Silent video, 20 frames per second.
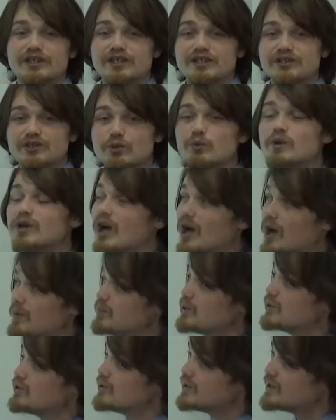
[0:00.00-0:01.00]
into a
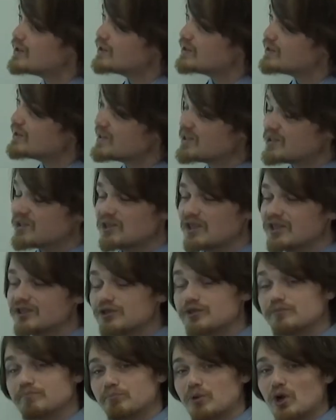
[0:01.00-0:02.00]
couple
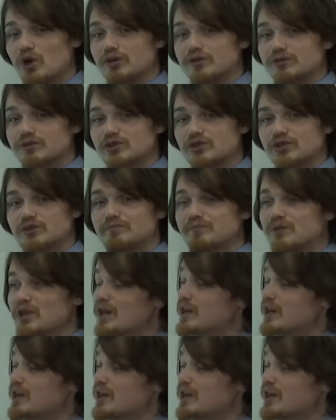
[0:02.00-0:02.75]
distinct parts.